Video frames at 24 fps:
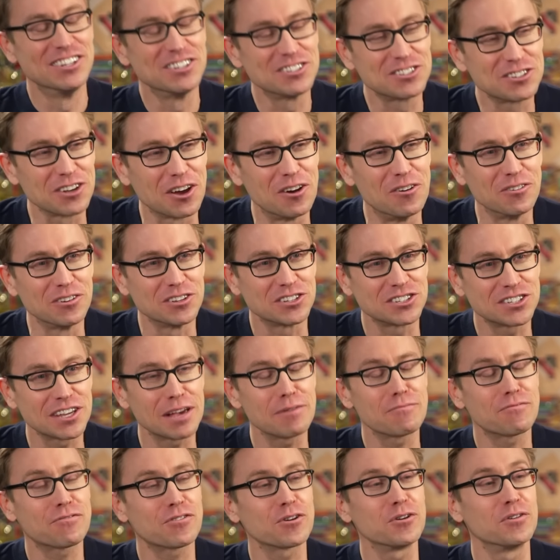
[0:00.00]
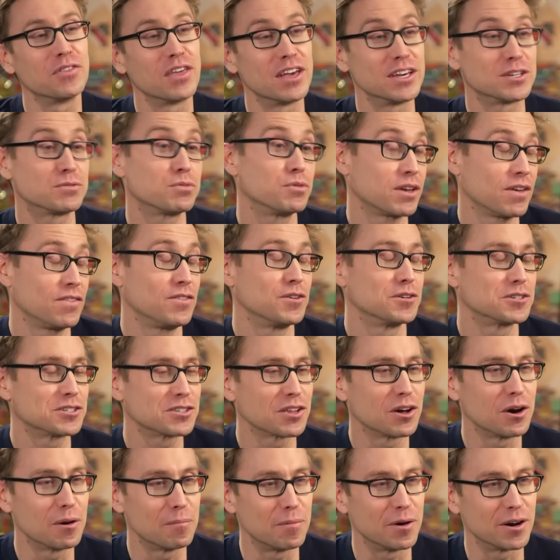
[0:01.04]
So, sit through this, we'll give you a
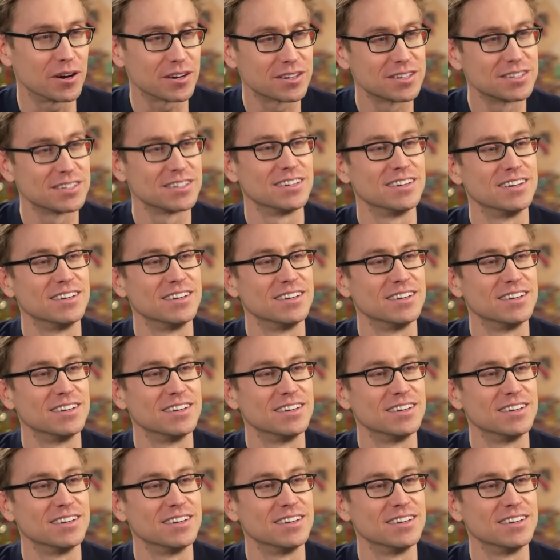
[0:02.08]
Starbucks.